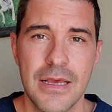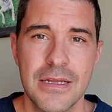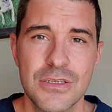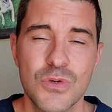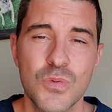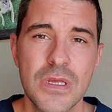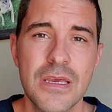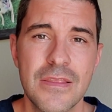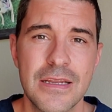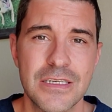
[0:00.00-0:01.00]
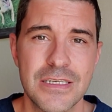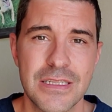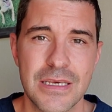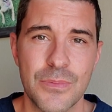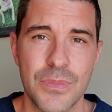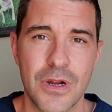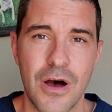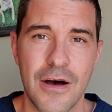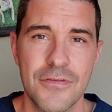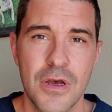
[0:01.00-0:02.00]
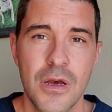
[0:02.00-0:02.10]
And so really they just sleep it off.